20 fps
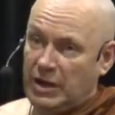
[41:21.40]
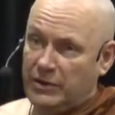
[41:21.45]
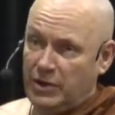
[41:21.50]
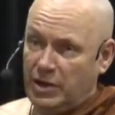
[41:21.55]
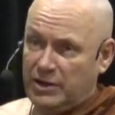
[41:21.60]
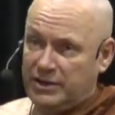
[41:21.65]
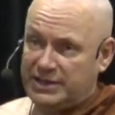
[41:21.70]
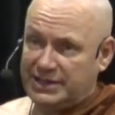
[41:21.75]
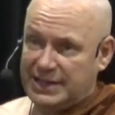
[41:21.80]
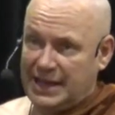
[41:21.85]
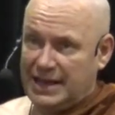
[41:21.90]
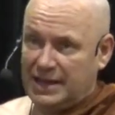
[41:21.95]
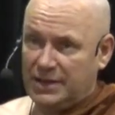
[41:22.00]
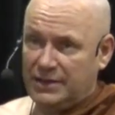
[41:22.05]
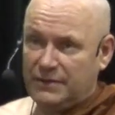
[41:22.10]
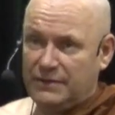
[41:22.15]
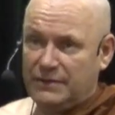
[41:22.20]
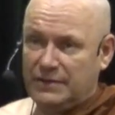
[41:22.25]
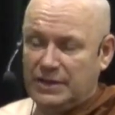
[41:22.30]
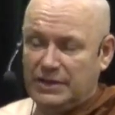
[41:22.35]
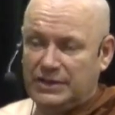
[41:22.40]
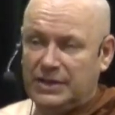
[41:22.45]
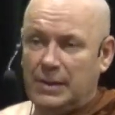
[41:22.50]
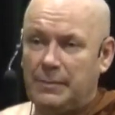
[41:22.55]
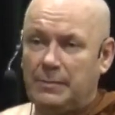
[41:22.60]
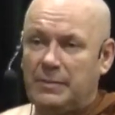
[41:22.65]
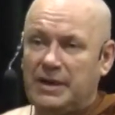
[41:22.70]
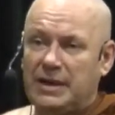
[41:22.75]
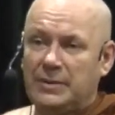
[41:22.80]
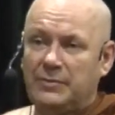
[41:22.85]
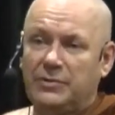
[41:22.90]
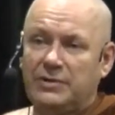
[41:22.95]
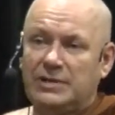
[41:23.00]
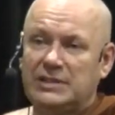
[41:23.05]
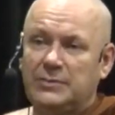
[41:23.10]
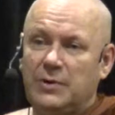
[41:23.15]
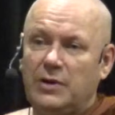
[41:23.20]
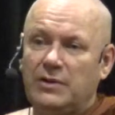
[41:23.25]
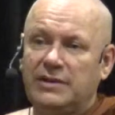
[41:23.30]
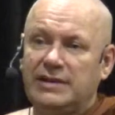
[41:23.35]
understanding of Dhamma and
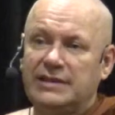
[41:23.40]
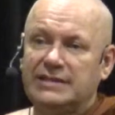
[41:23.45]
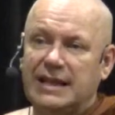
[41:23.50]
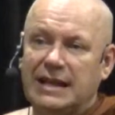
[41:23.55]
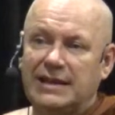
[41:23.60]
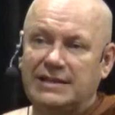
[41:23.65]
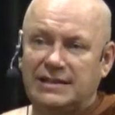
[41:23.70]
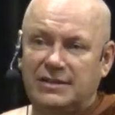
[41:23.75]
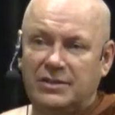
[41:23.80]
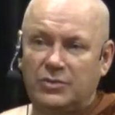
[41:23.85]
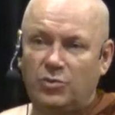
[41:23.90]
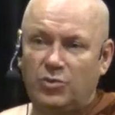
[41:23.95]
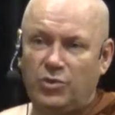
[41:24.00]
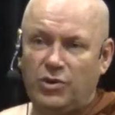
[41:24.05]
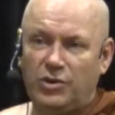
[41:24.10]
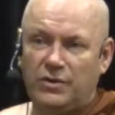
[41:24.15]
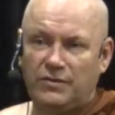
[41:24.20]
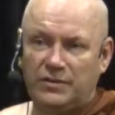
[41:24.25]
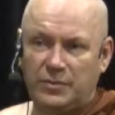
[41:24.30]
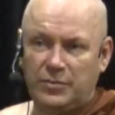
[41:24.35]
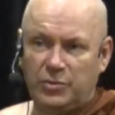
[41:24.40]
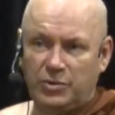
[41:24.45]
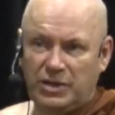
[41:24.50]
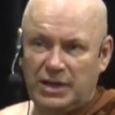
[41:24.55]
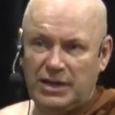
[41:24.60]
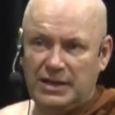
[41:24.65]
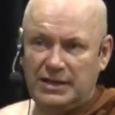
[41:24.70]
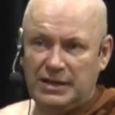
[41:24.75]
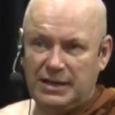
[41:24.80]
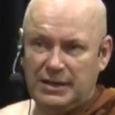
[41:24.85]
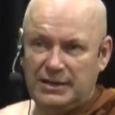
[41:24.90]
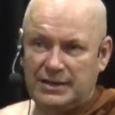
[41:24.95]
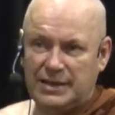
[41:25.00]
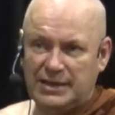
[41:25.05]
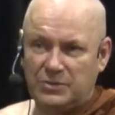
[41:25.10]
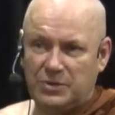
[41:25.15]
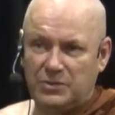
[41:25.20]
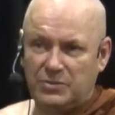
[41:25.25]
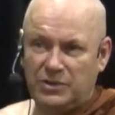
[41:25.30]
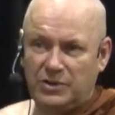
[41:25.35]
Buddhism on is actually the word of the Buddha.
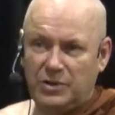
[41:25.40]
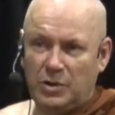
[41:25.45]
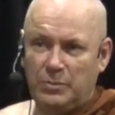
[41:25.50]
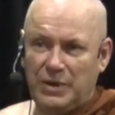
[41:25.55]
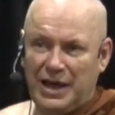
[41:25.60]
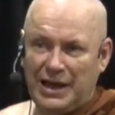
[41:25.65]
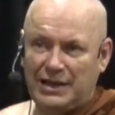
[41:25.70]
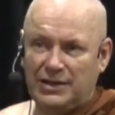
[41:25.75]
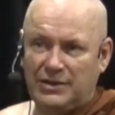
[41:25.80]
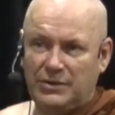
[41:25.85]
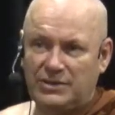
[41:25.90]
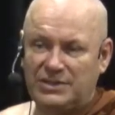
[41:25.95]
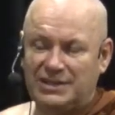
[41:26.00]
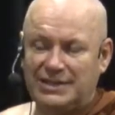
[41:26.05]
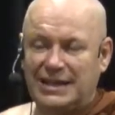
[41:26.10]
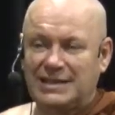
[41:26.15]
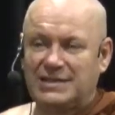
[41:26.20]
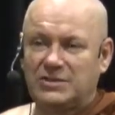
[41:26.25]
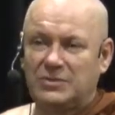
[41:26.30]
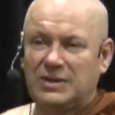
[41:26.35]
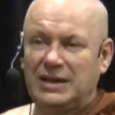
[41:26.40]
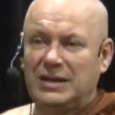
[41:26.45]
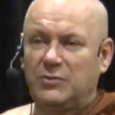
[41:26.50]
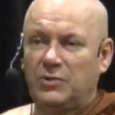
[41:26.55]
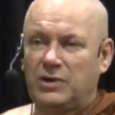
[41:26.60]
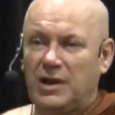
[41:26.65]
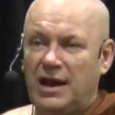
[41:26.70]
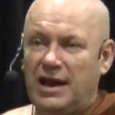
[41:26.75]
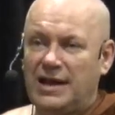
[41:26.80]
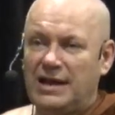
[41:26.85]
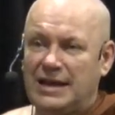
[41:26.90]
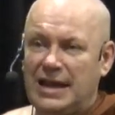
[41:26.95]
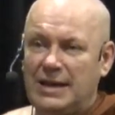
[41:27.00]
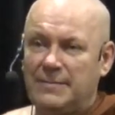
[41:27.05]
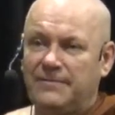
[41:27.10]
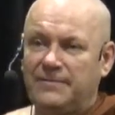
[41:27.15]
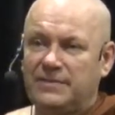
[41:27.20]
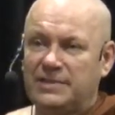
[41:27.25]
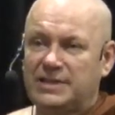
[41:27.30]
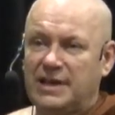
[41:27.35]
That's what we go back to. So that's really what I
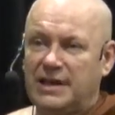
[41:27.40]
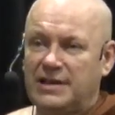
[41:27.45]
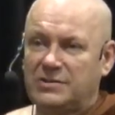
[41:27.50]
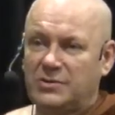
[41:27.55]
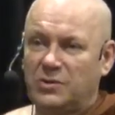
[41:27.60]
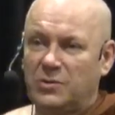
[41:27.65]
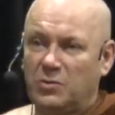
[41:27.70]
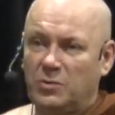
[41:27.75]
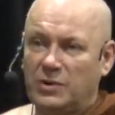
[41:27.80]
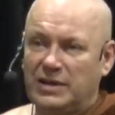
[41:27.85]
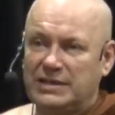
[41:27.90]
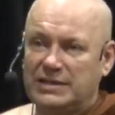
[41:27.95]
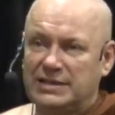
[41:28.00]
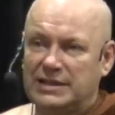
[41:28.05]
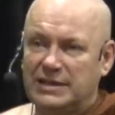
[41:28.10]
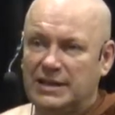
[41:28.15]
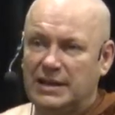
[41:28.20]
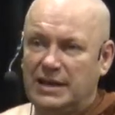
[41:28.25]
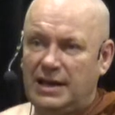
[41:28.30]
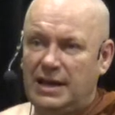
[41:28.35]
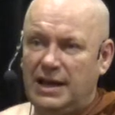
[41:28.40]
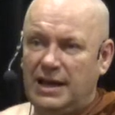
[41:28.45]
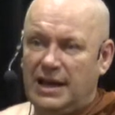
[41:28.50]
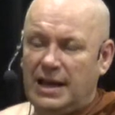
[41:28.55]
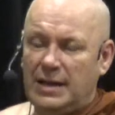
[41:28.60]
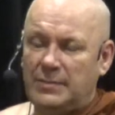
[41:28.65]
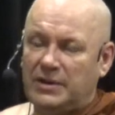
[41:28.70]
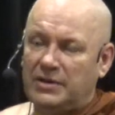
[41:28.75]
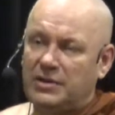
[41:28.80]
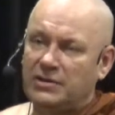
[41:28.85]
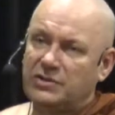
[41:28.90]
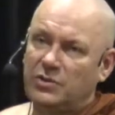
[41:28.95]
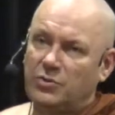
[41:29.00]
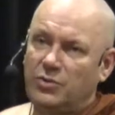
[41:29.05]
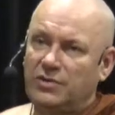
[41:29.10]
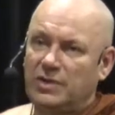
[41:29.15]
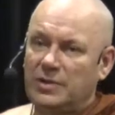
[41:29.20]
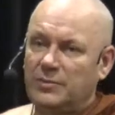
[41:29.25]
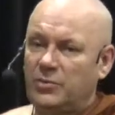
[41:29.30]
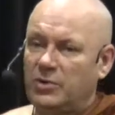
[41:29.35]
emphasize always. And because the
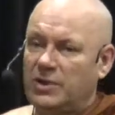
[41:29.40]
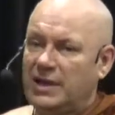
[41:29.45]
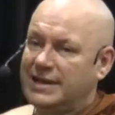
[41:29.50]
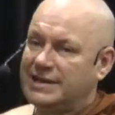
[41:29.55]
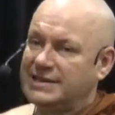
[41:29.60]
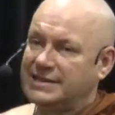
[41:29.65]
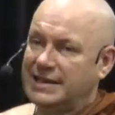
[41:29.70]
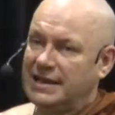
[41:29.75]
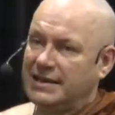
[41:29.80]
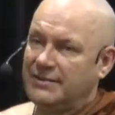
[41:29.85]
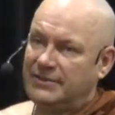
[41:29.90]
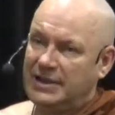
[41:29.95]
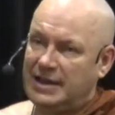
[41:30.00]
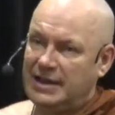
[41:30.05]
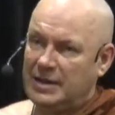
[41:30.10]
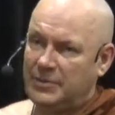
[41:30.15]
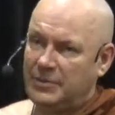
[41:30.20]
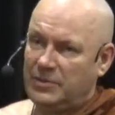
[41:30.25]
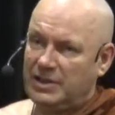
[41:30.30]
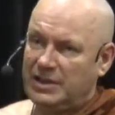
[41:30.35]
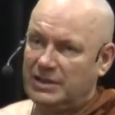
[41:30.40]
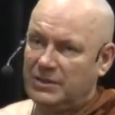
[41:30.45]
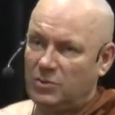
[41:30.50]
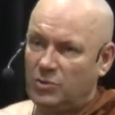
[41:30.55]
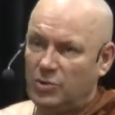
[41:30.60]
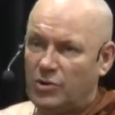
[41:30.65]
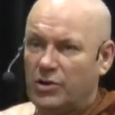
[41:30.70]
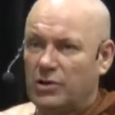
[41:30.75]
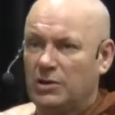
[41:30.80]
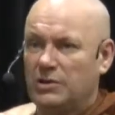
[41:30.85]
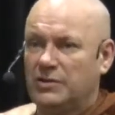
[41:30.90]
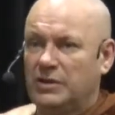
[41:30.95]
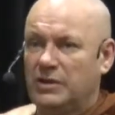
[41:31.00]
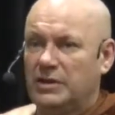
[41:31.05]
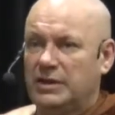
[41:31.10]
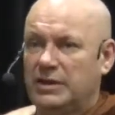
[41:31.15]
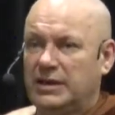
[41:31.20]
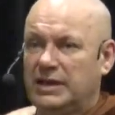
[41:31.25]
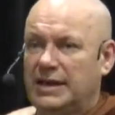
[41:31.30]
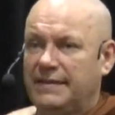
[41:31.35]
word of the Buddha is still available in the world,
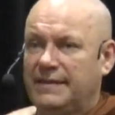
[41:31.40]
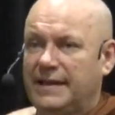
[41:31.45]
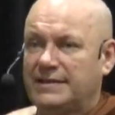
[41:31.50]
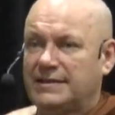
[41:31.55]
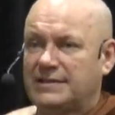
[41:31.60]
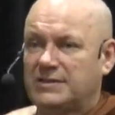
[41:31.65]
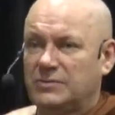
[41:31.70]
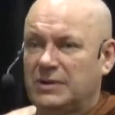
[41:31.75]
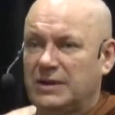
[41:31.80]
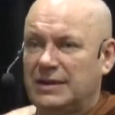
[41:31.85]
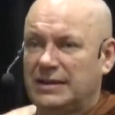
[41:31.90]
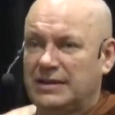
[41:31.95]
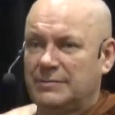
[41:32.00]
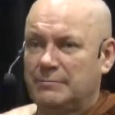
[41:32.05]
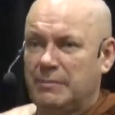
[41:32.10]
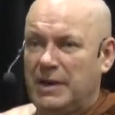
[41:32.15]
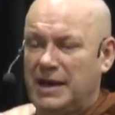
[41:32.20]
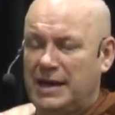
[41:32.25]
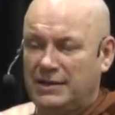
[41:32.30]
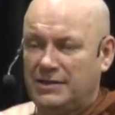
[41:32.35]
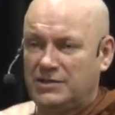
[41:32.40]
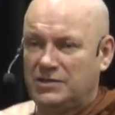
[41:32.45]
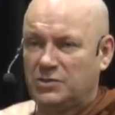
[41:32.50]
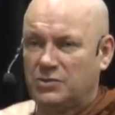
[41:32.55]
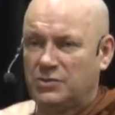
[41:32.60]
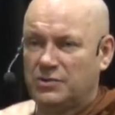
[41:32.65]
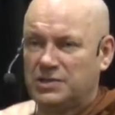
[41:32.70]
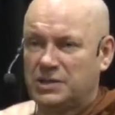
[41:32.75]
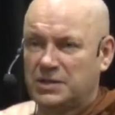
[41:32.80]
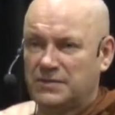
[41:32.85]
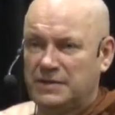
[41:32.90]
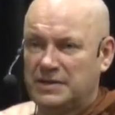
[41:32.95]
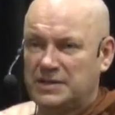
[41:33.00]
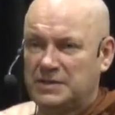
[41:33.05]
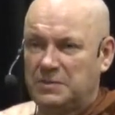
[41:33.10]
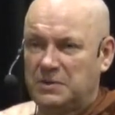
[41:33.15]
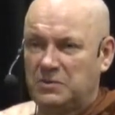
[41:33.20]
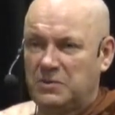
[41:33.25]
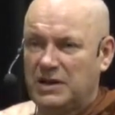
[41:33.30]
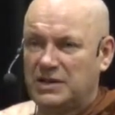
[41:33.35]
yeah, that's really the main source of
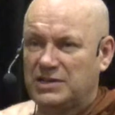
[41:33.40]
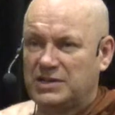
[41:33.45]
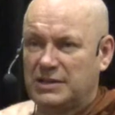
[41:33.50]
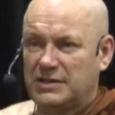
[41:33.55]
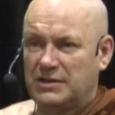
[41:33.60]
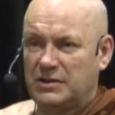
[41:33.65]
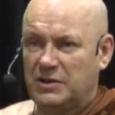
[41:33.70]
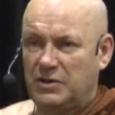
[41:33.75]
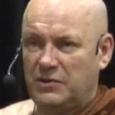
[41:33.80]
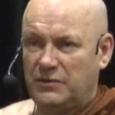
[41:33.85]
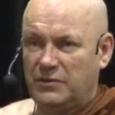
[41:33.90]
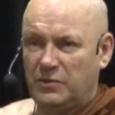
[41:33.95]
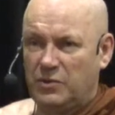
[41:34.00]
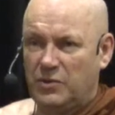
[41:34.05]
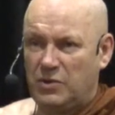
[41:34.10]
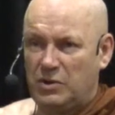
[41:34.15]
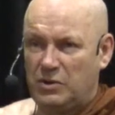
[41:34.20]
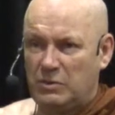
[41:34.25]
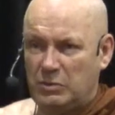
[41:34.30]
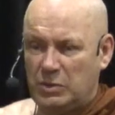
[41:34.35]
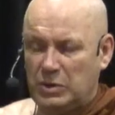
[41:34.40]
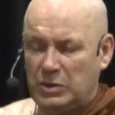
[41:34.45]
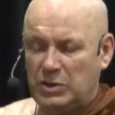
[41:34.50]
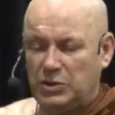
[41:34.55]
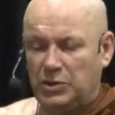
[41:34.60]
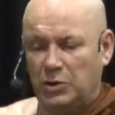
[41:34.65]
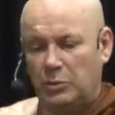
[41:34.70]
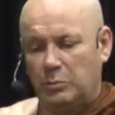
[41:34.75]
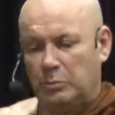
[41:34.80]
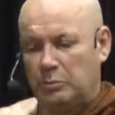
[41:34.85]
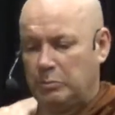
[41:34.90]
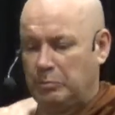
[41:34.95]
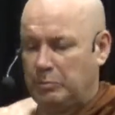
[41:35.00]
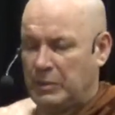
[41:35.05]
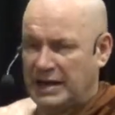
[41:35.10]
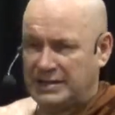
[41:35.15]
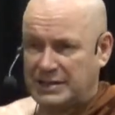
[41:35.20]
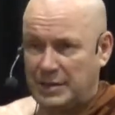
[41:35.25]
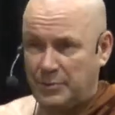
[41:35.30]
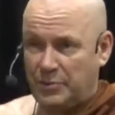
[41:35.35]
inspiration for, you know,
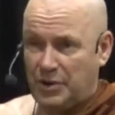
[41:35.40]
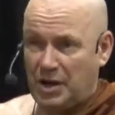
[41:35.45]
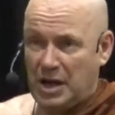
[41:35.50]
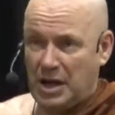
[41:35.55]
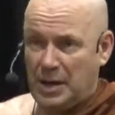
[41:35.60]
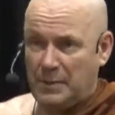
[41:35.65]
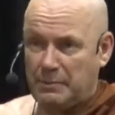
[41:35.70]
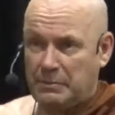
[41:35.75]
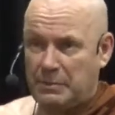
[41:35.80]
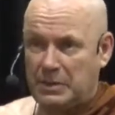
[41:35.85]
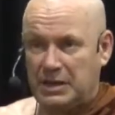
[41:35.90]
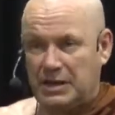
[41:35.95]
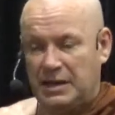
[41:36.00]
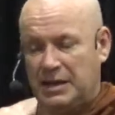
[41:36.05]
Ajahn Brahm,